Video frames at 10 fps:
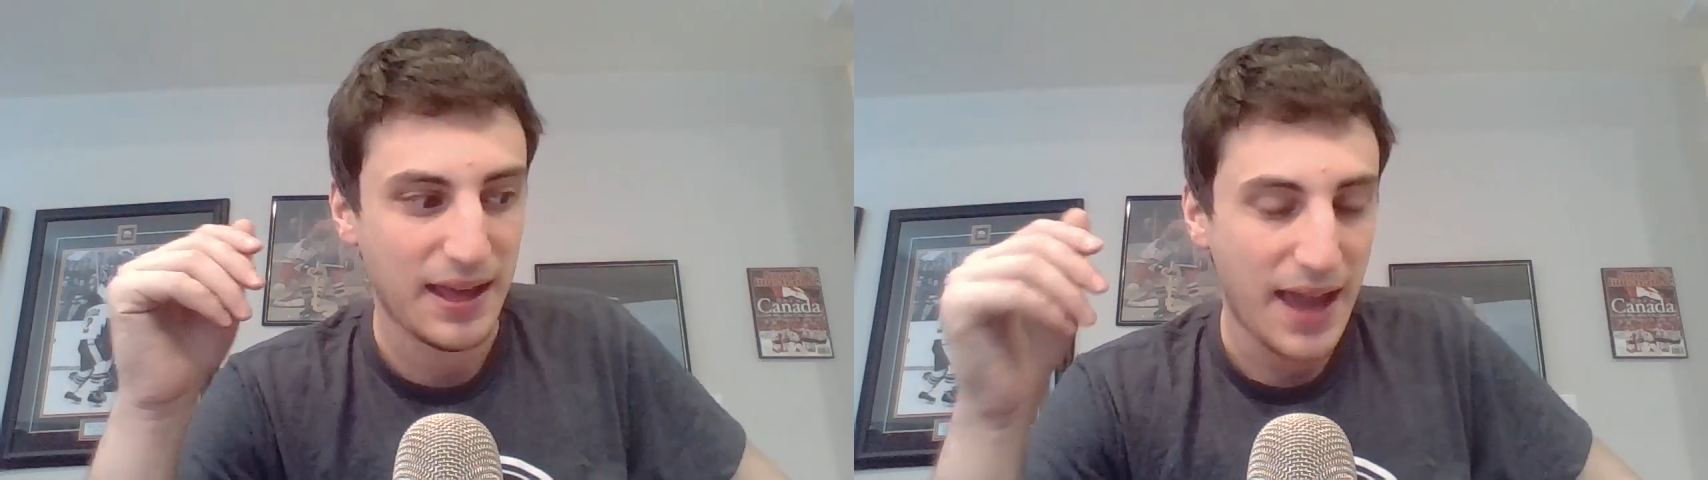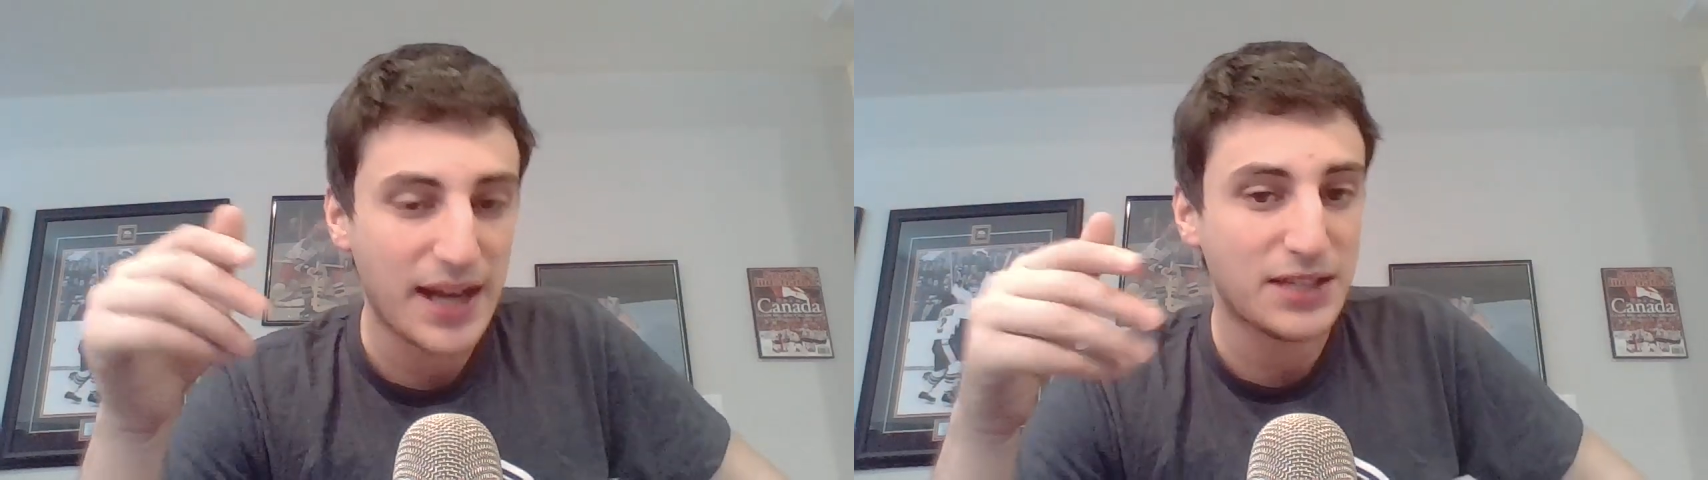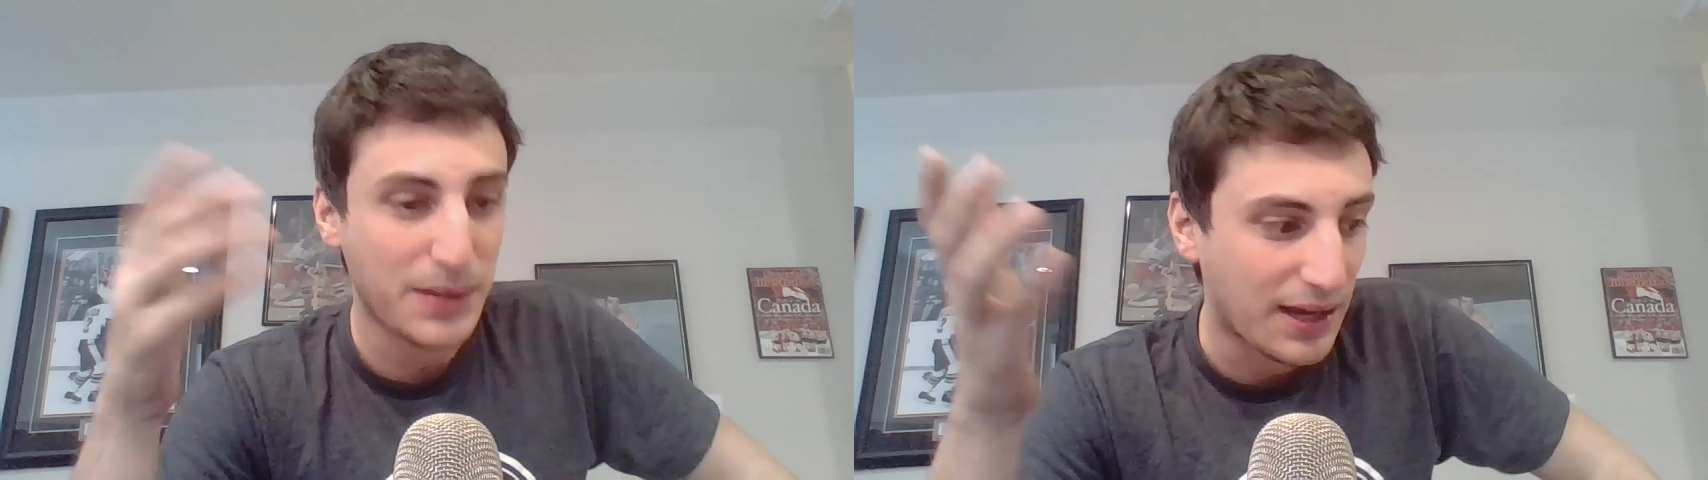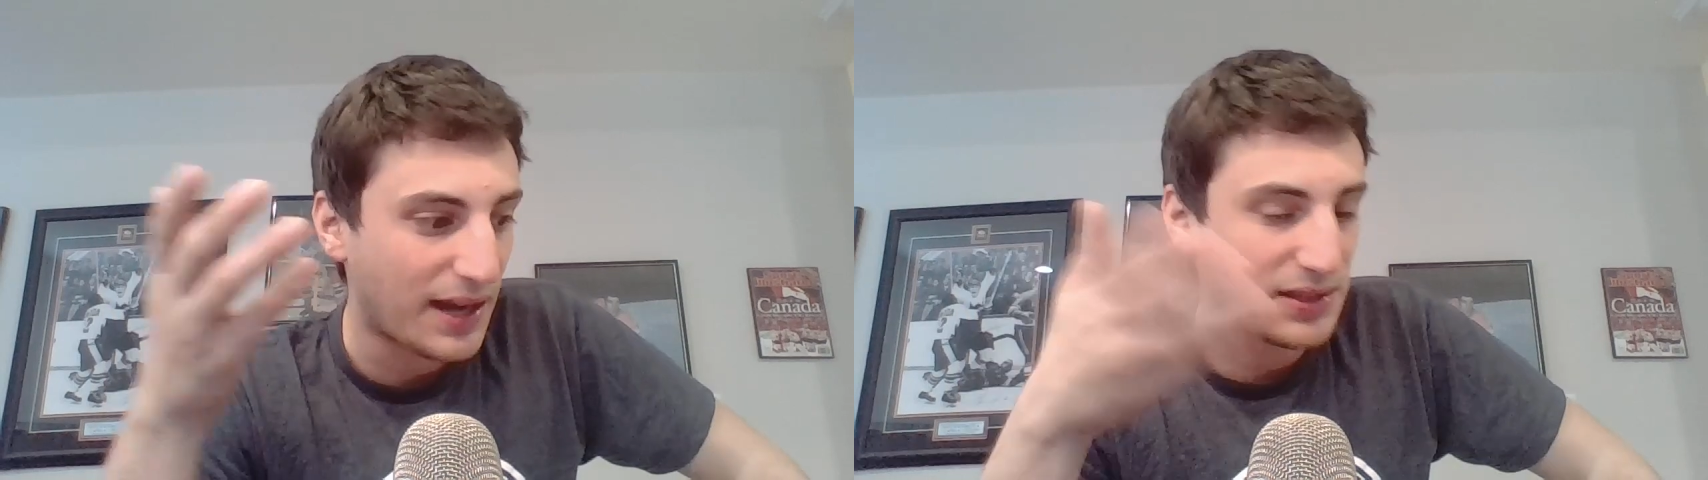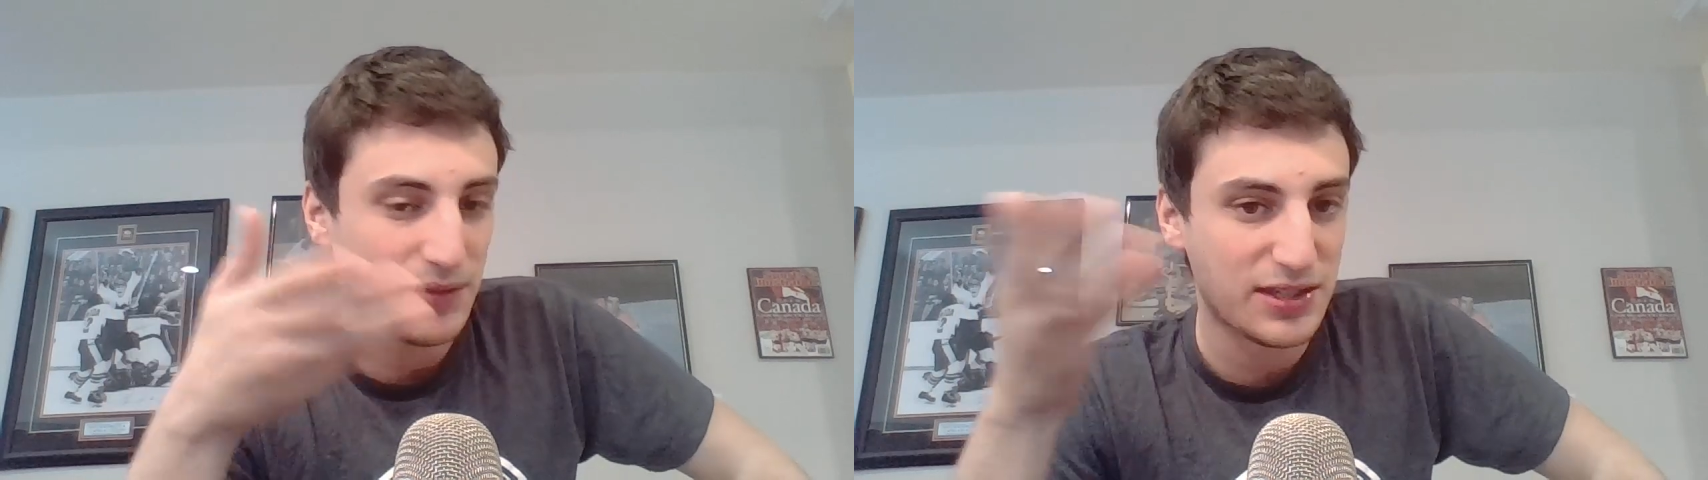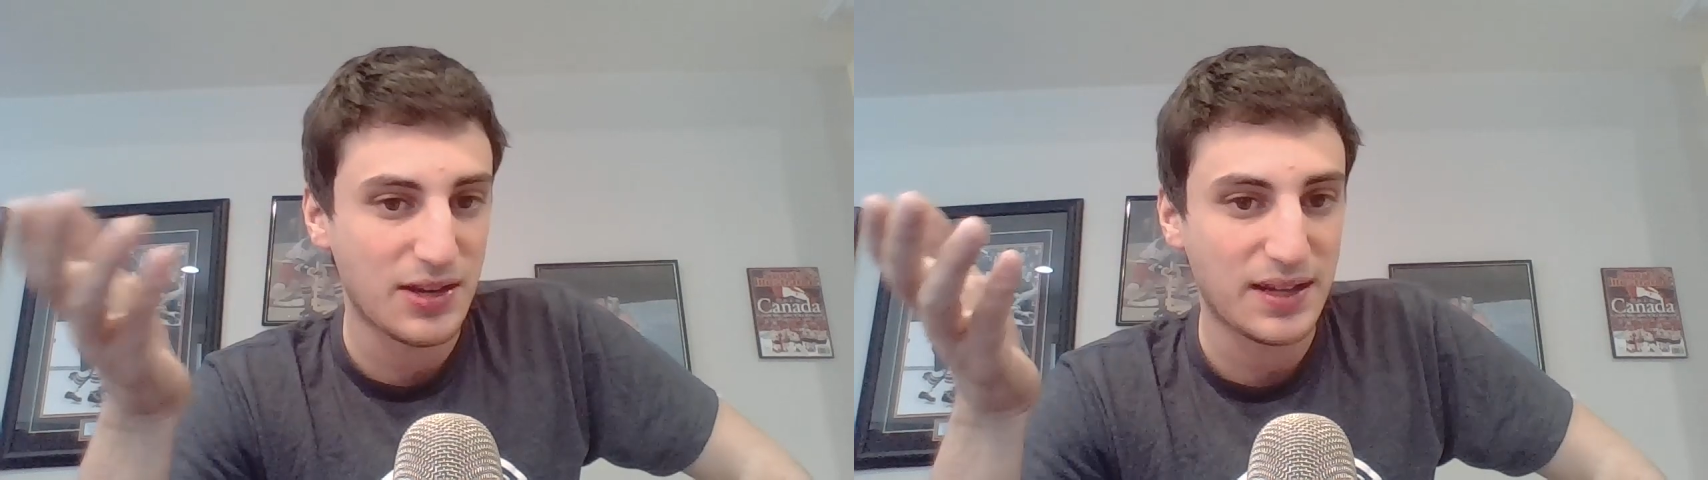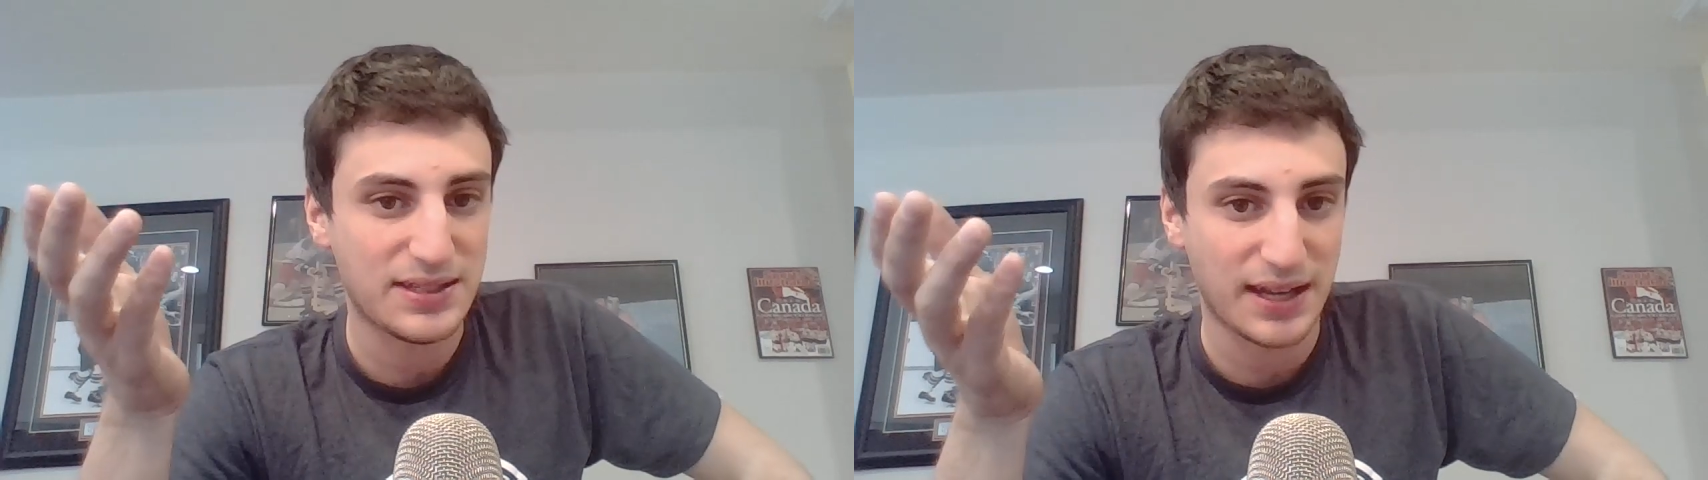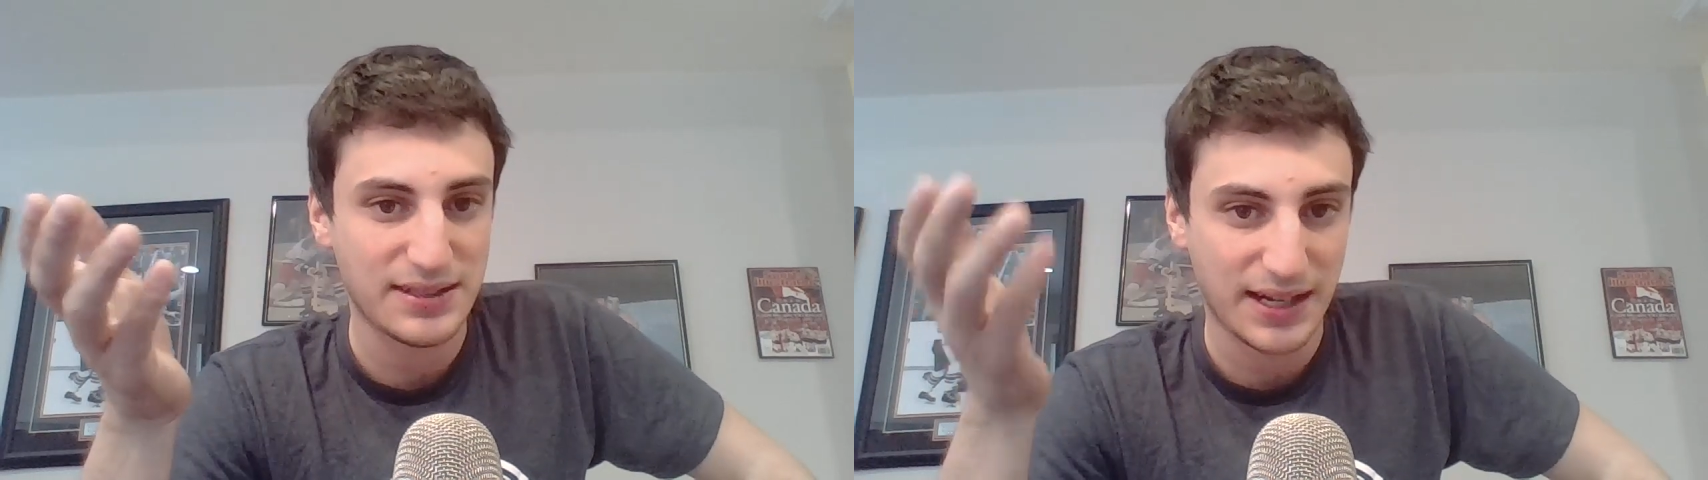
and it's because of this nonsense